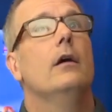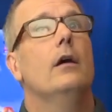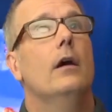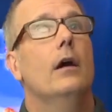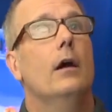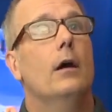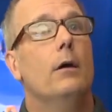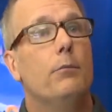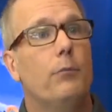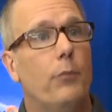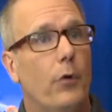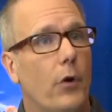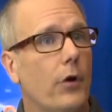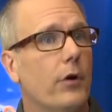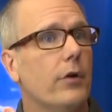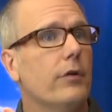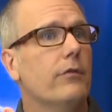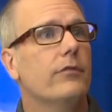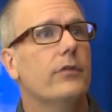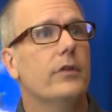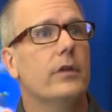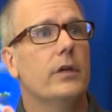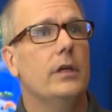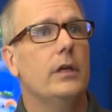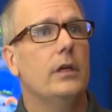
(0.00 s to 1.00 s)
uh, part
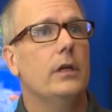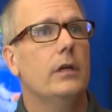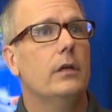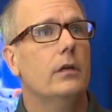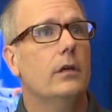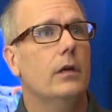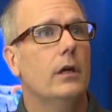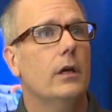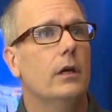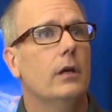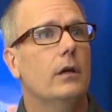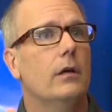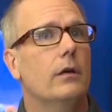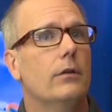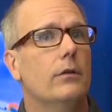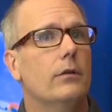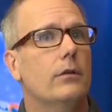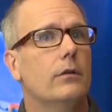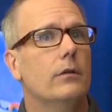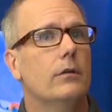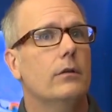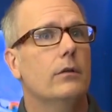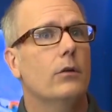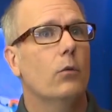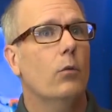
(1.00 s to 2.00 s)
of the uh,
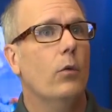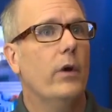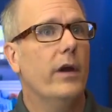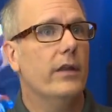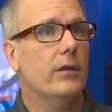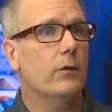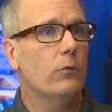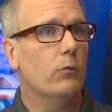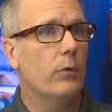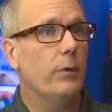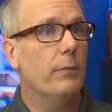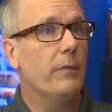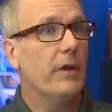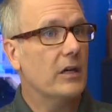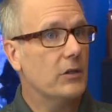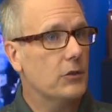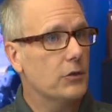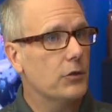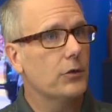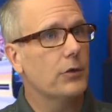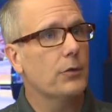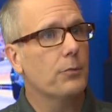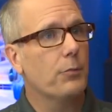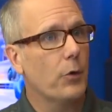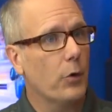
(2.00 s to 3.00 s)
the way that we make
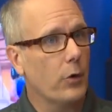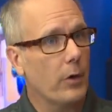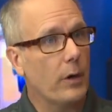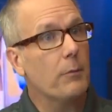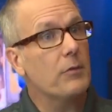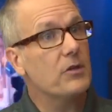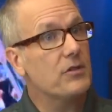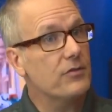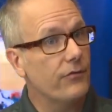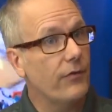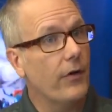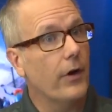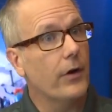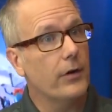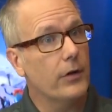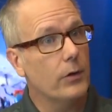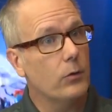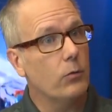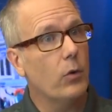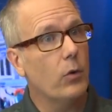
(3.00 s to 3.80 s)
sure the program is funded